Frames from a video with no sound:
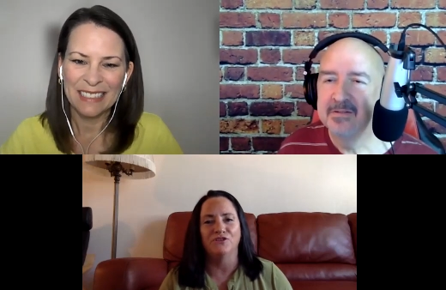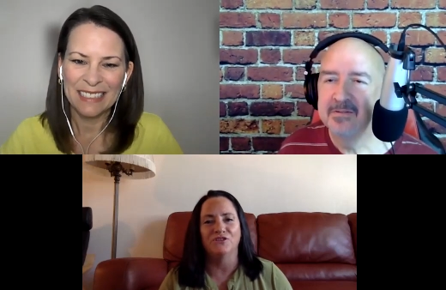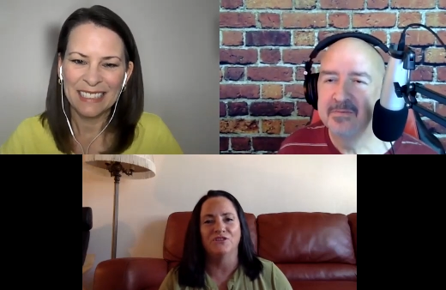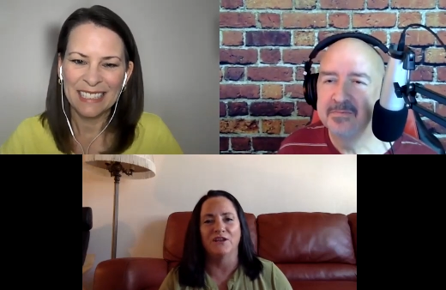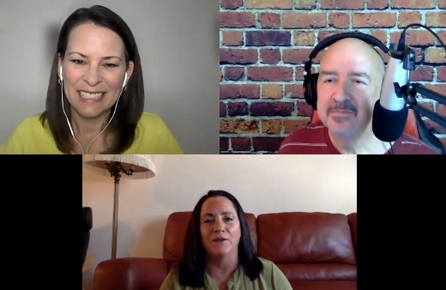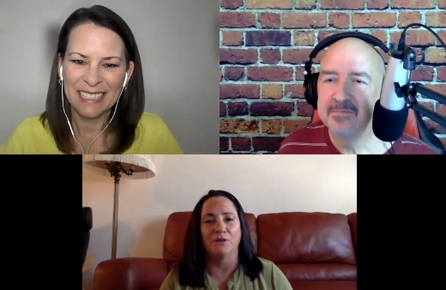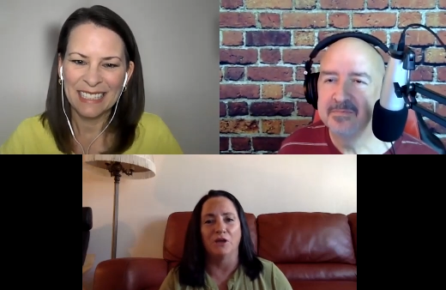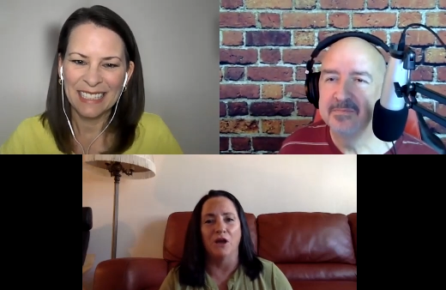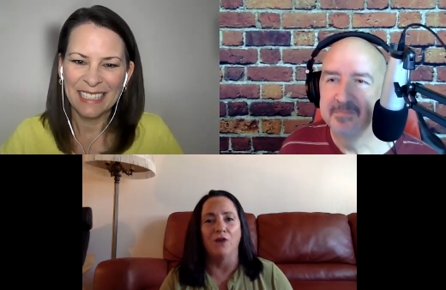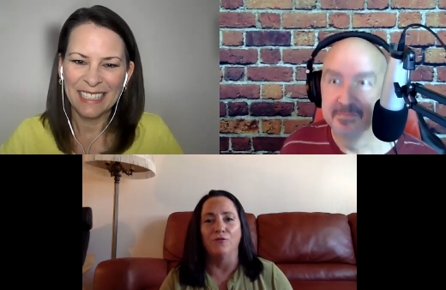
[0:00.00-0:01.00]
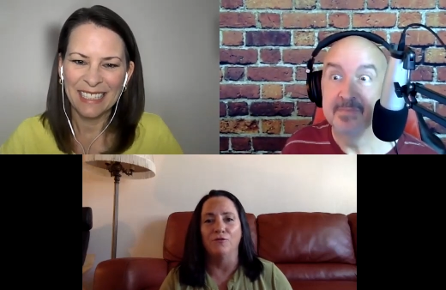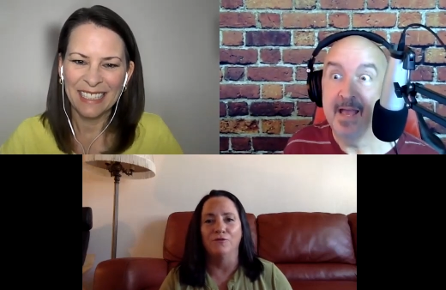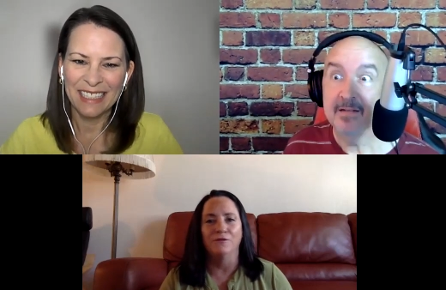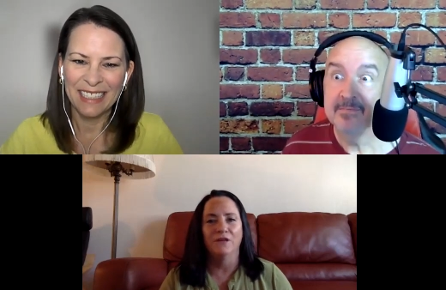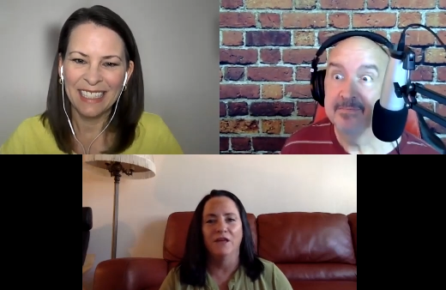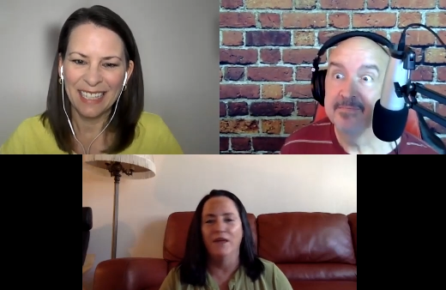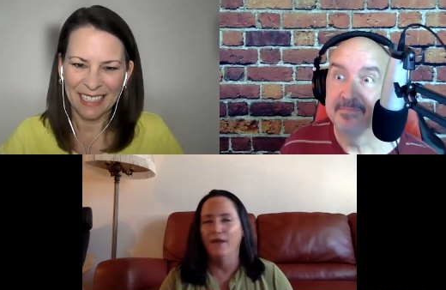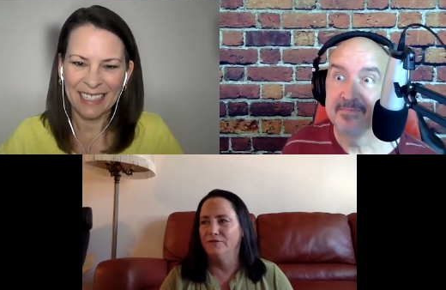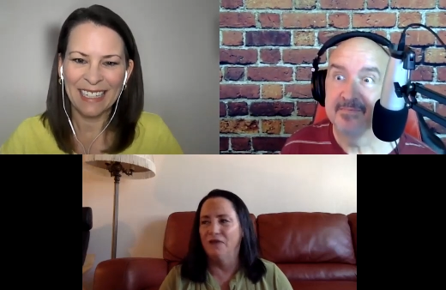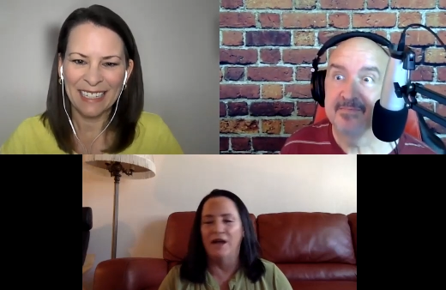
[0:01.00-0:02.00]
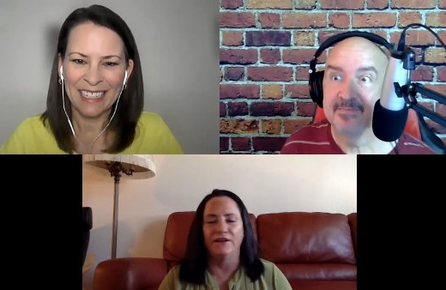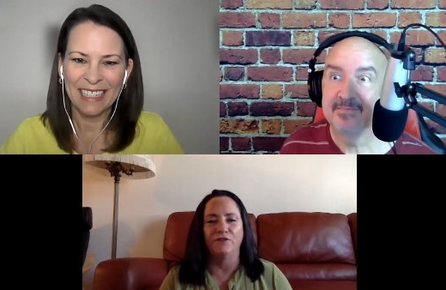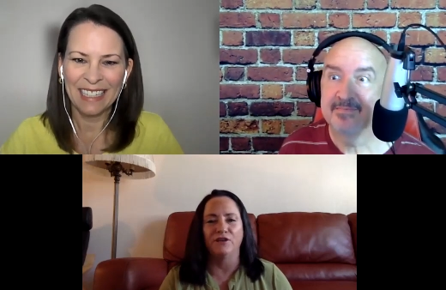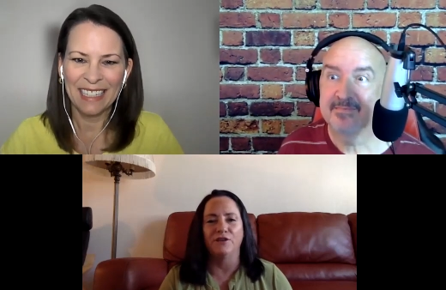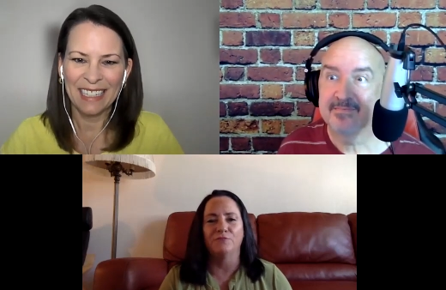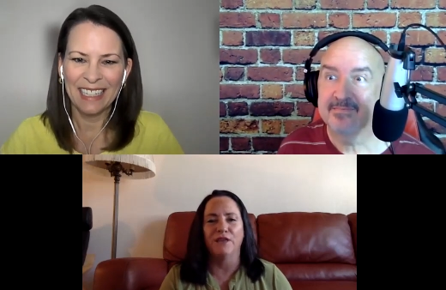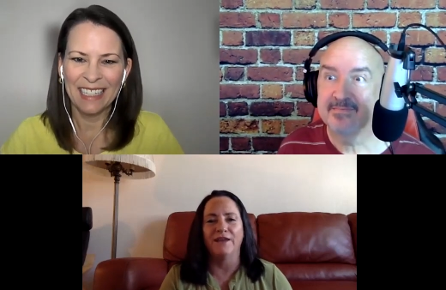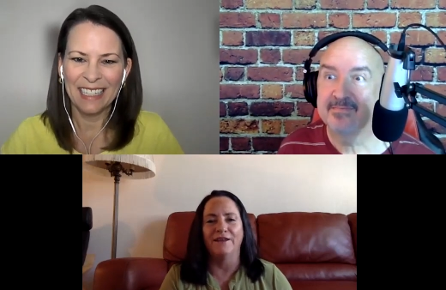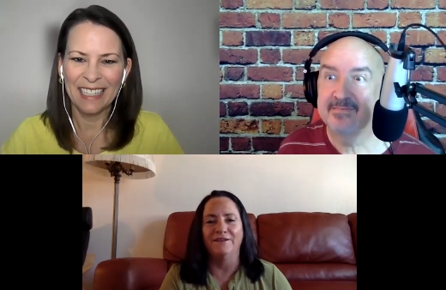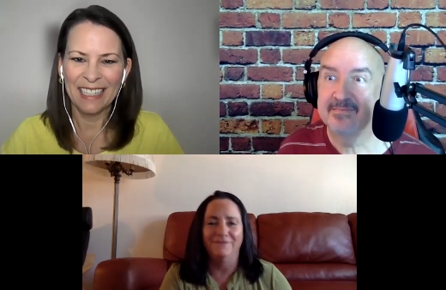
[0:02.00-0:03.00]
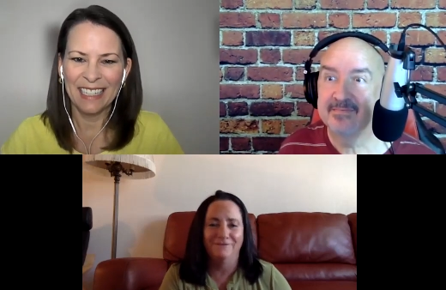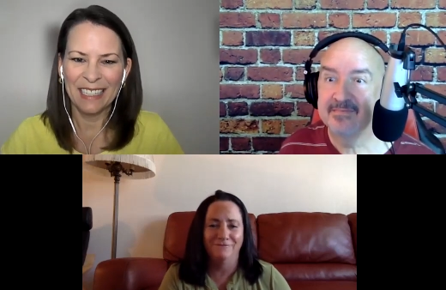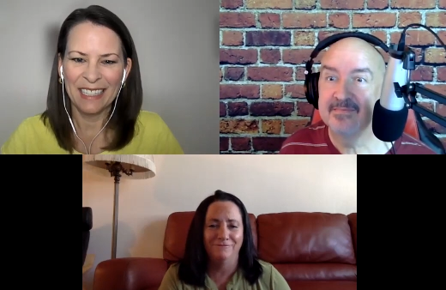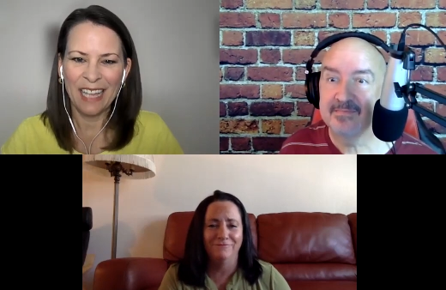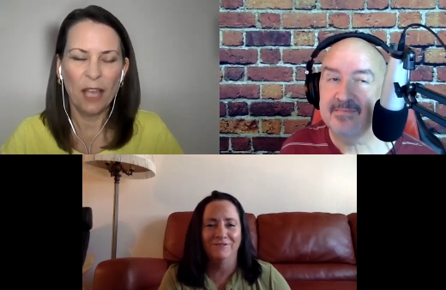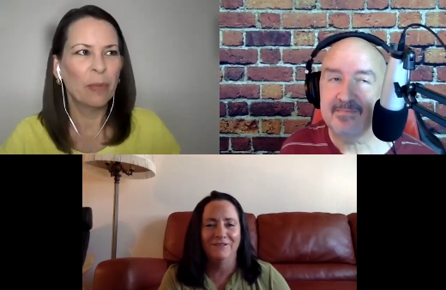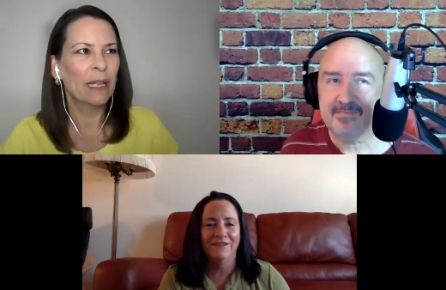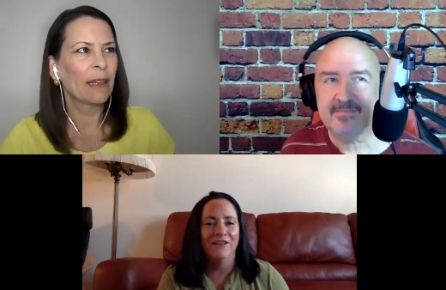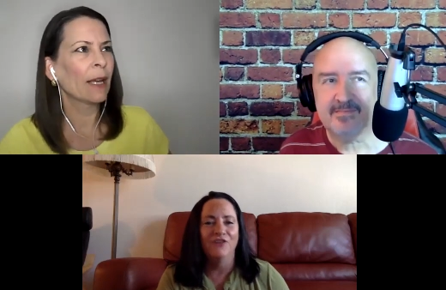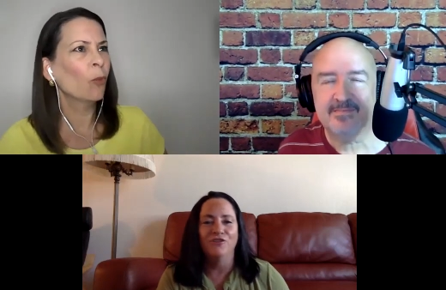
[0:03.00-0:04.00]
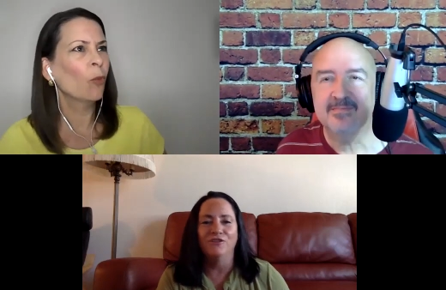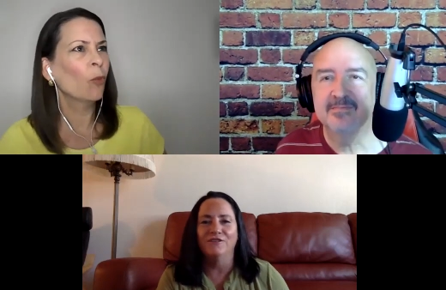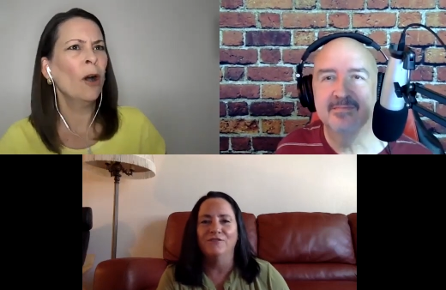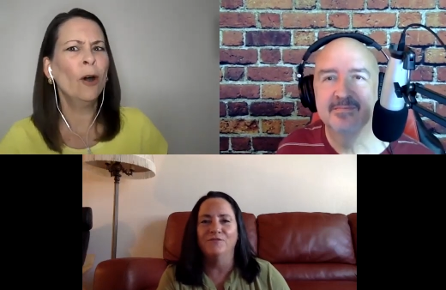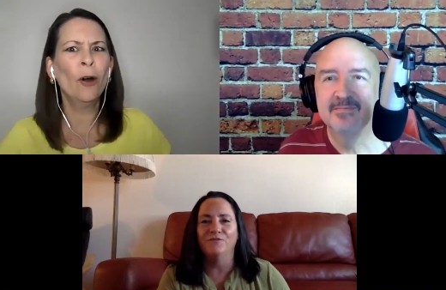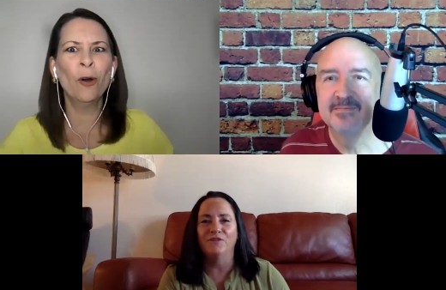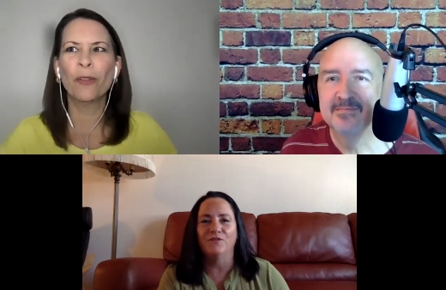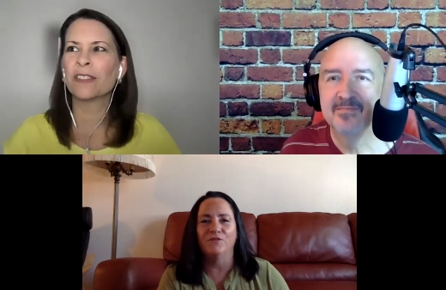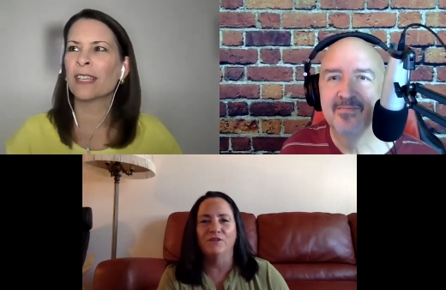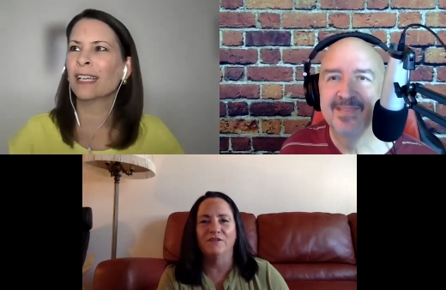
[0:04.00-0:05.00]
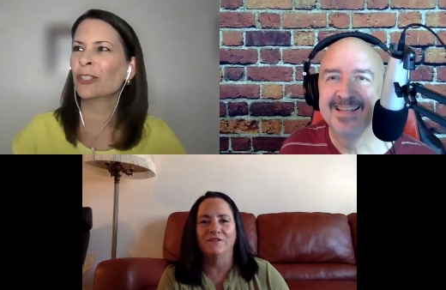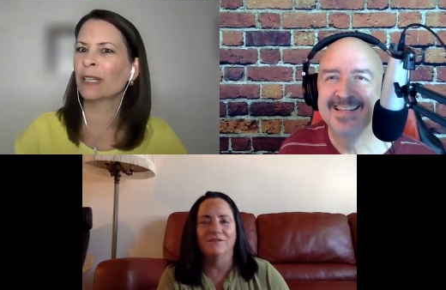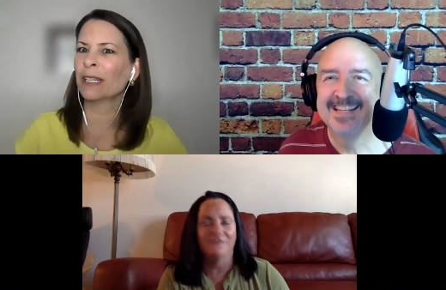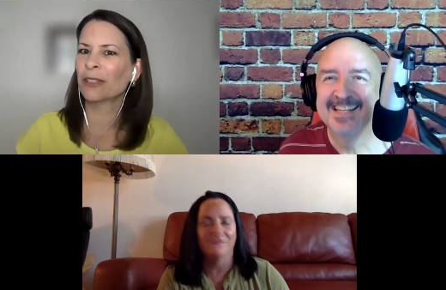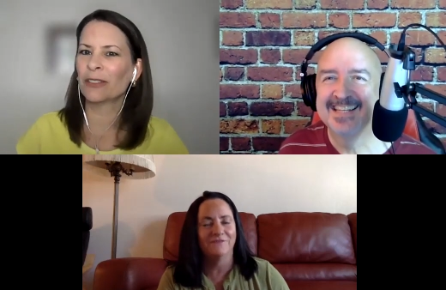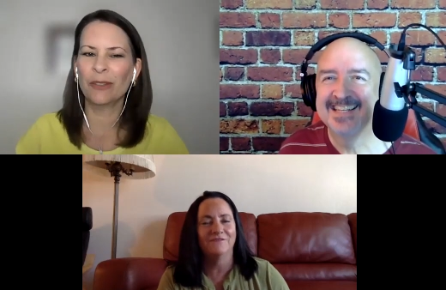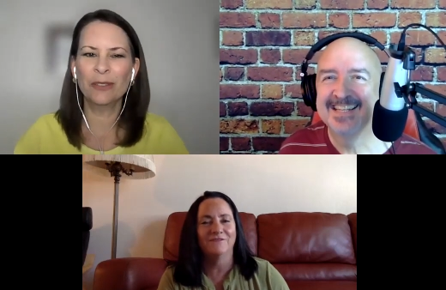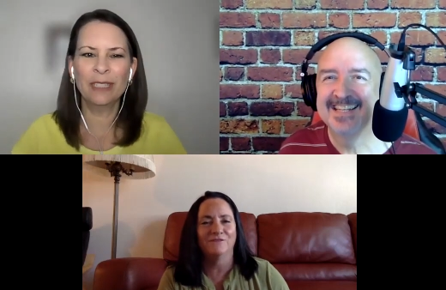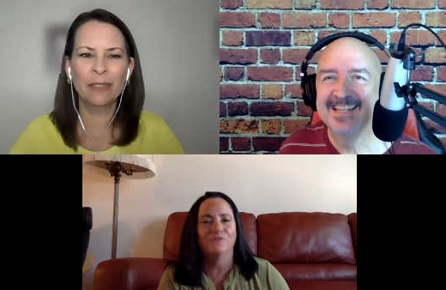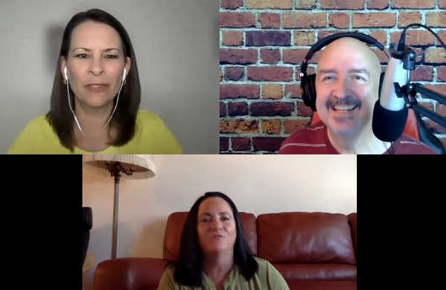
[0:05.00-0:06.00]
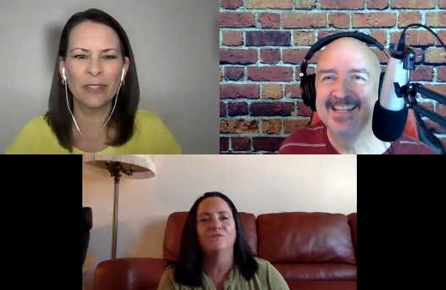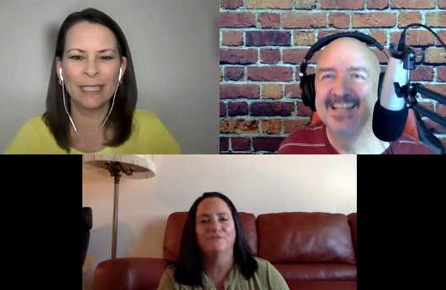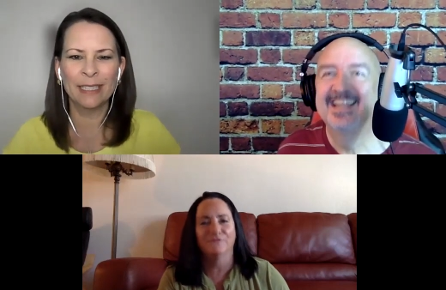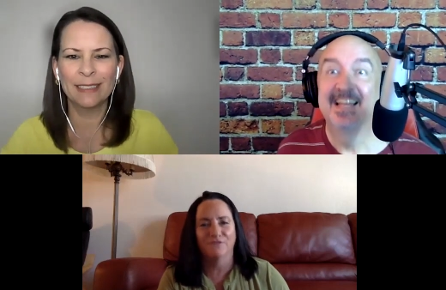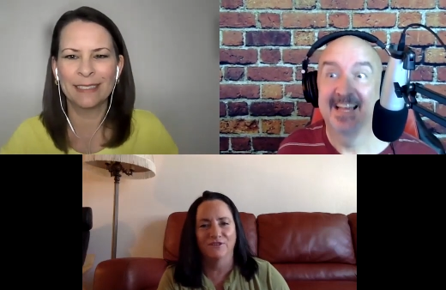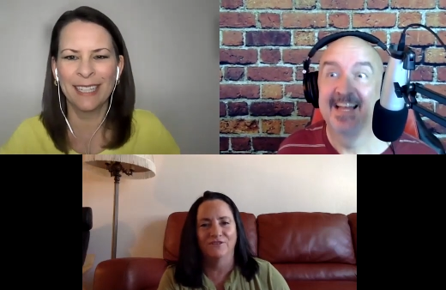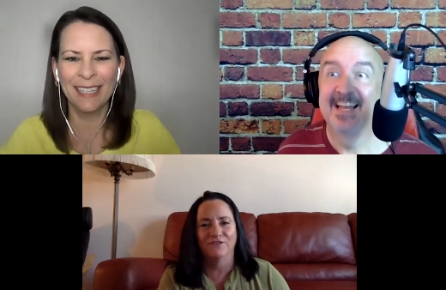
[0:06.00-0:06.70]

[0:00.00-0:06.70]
Speaker 1: get up and go. Yeah. And not uh-huh. even complain.
Speaker 2: Yeah, and be like, whoa, the sanctuary looks so different.